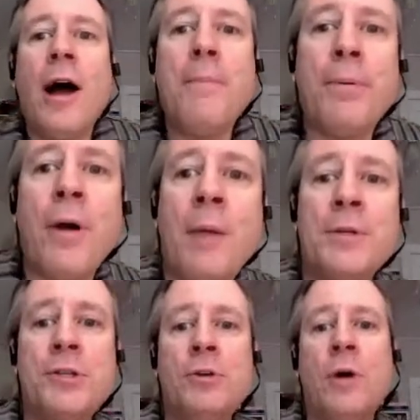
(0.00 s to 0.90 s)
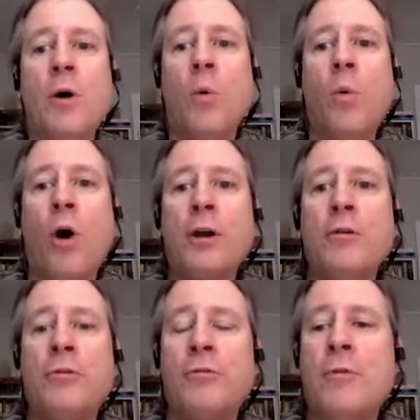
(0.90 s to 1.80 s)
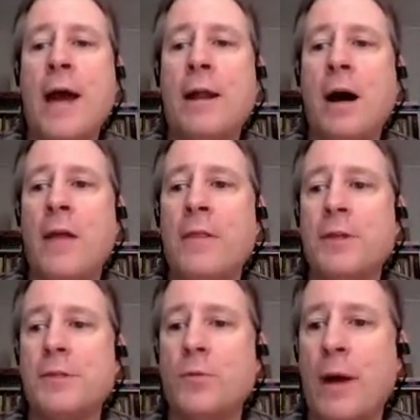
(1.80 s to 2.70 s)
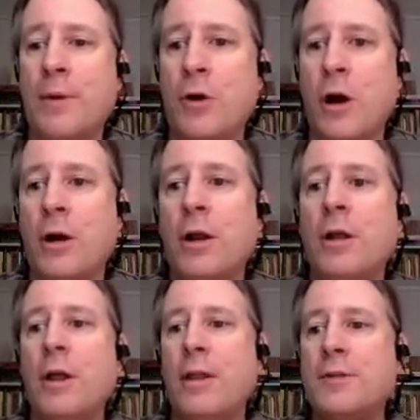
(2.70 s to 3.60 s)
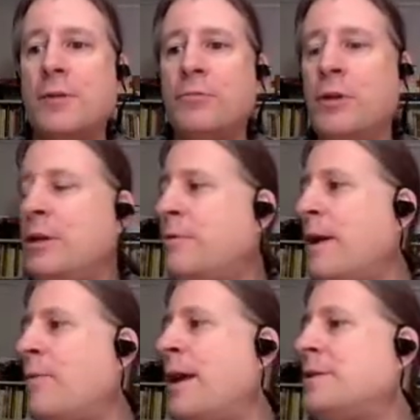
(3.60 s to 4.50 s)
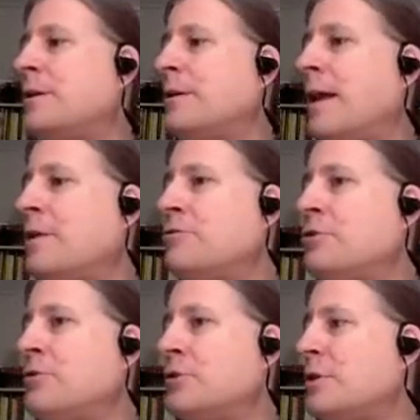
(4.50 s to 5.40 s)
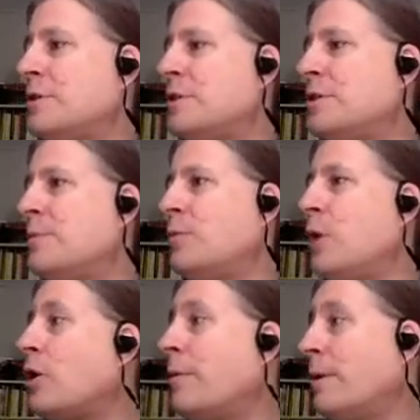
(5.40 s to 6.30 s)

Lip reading: I promise you I will walk you through that on this webinar. That's a really great way to get introduced to the system, and welcome.